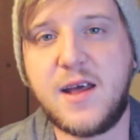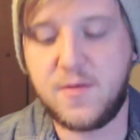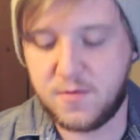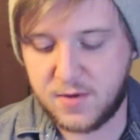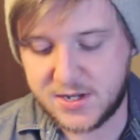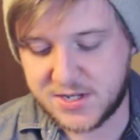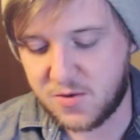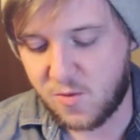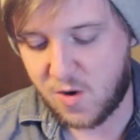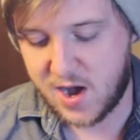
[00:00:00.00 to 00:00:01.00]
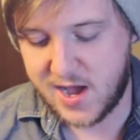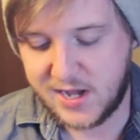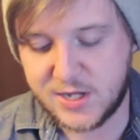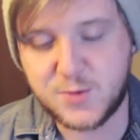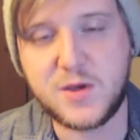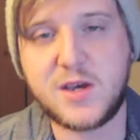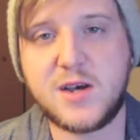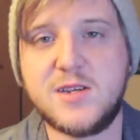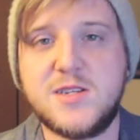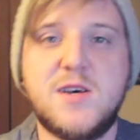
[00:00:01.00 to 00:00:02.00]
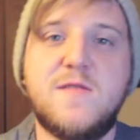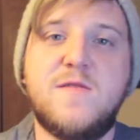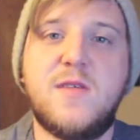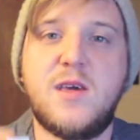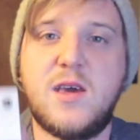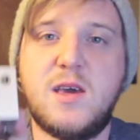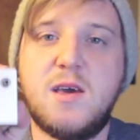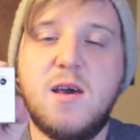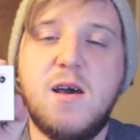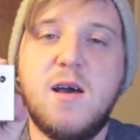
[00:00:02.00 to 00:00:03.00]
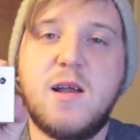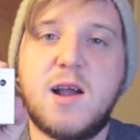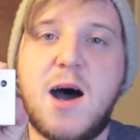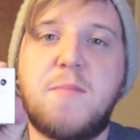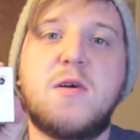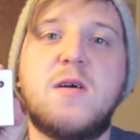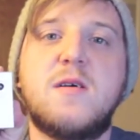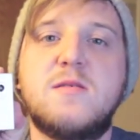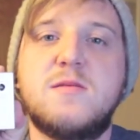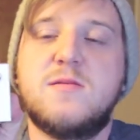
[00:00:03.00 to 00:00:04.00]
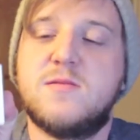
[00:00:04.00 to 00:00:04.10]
And the reason why is because of the copper